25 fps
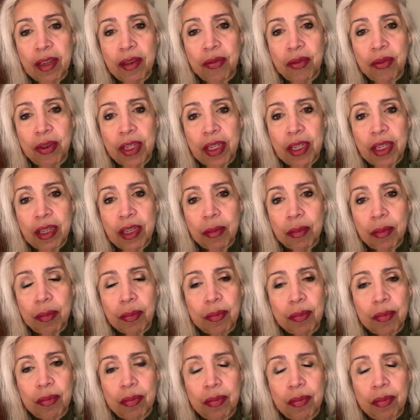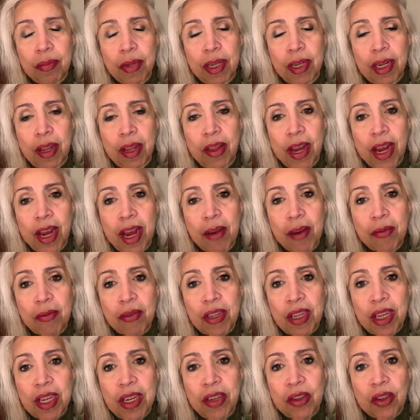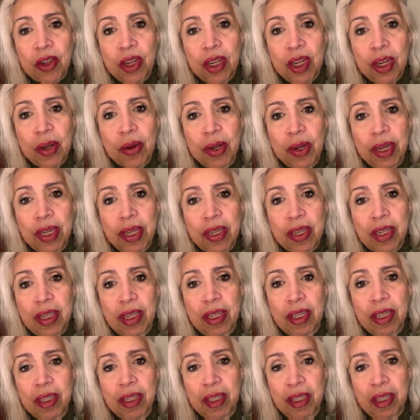If it's a another conversation going on,